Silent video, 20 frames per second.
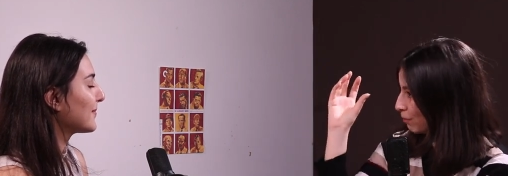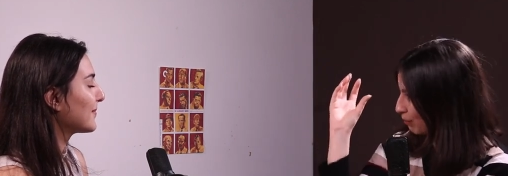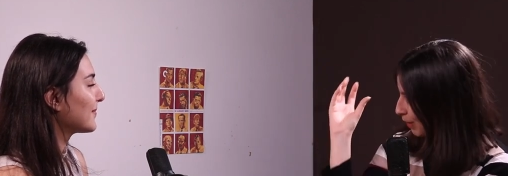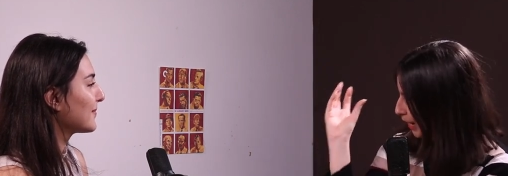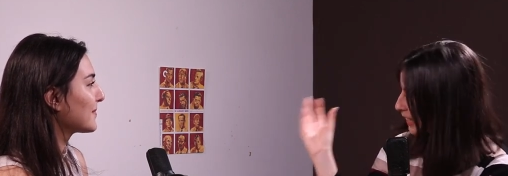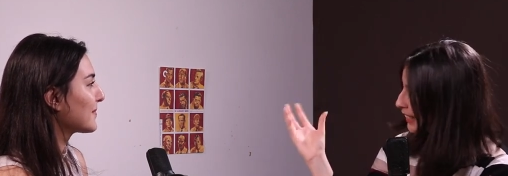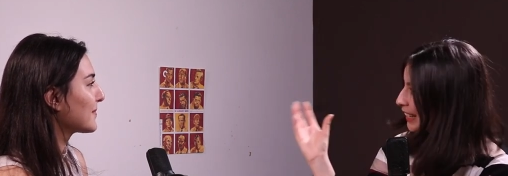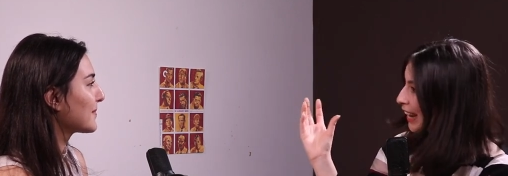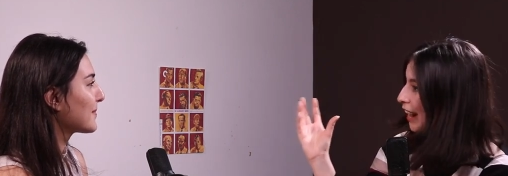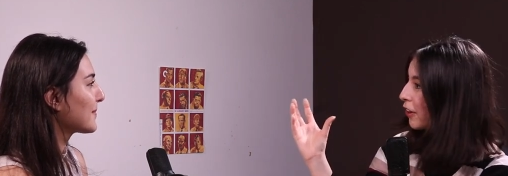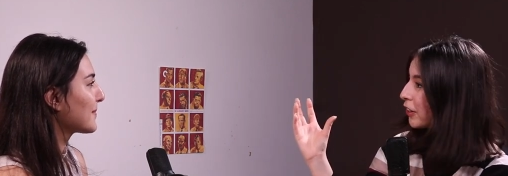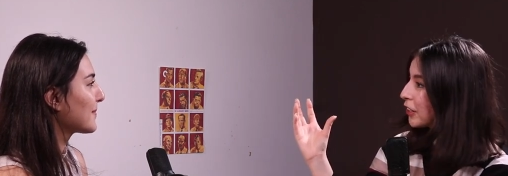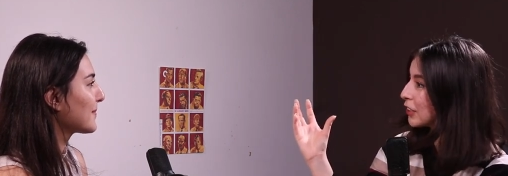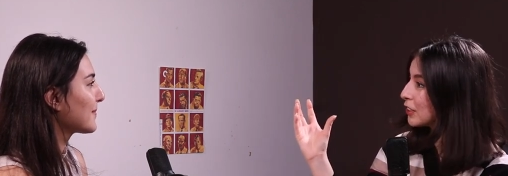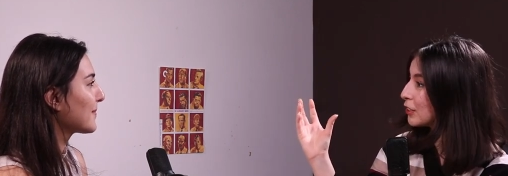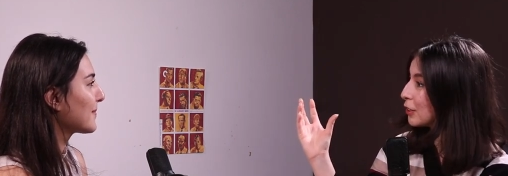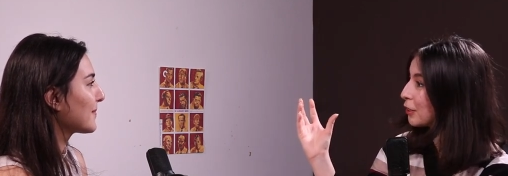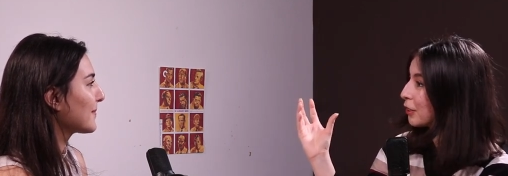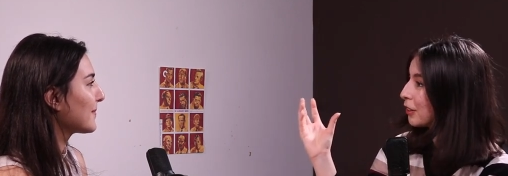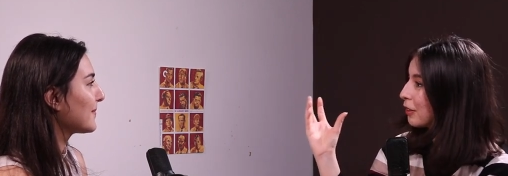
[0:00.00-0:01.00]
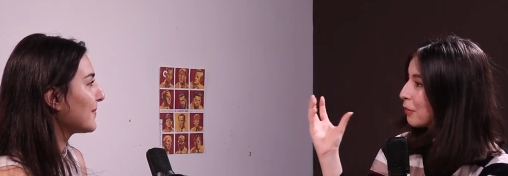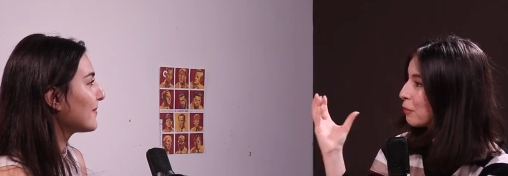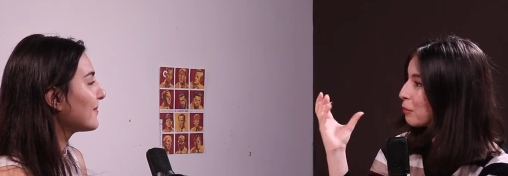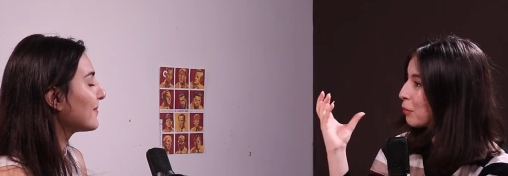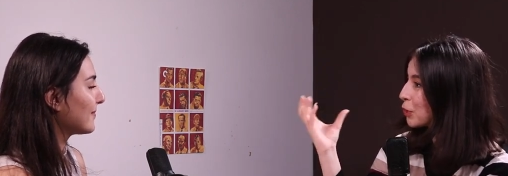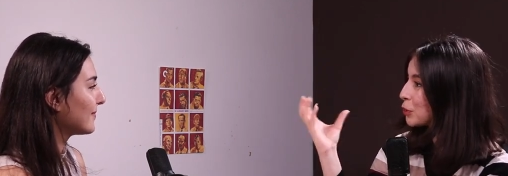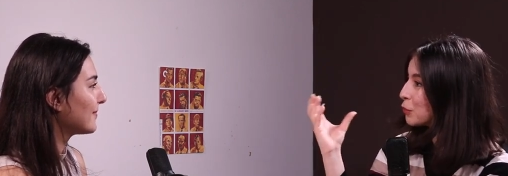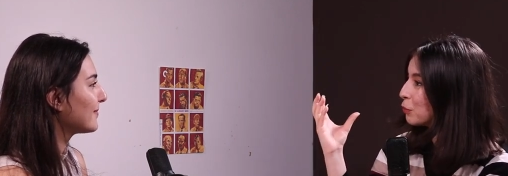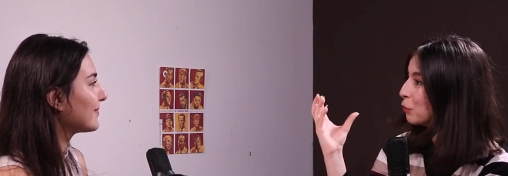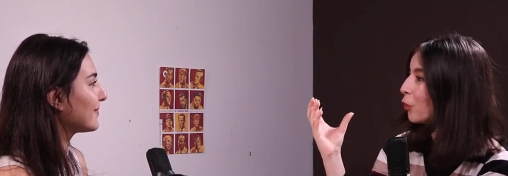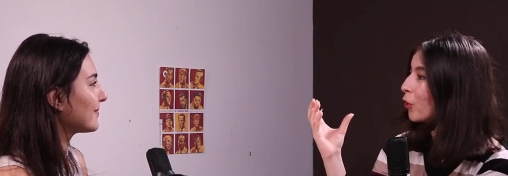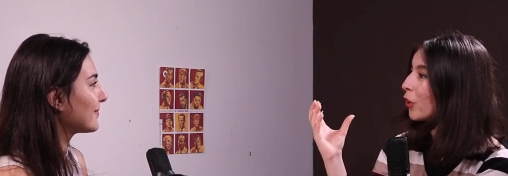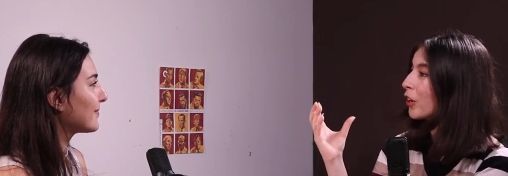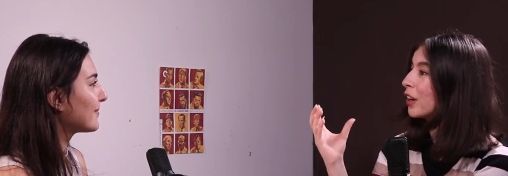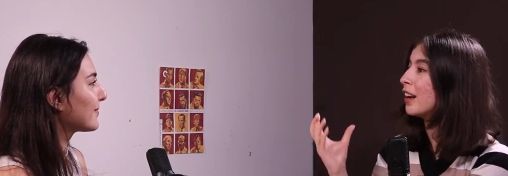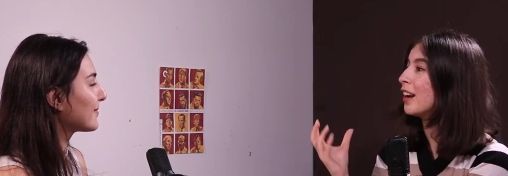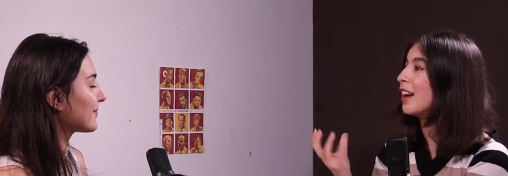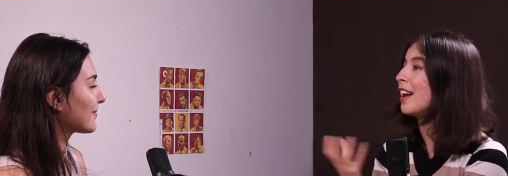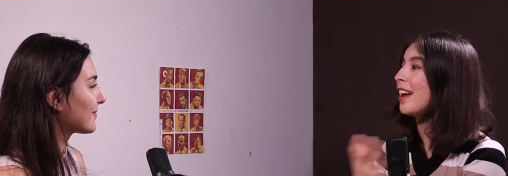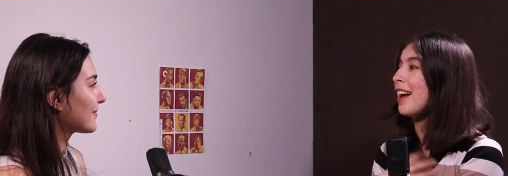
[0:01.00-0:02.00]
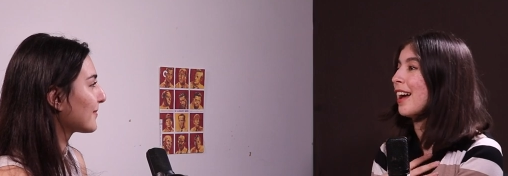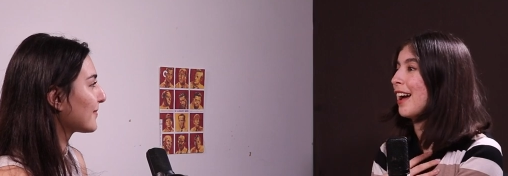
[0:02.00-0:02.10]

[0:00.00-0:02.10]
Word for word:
Speaker 1: main character much more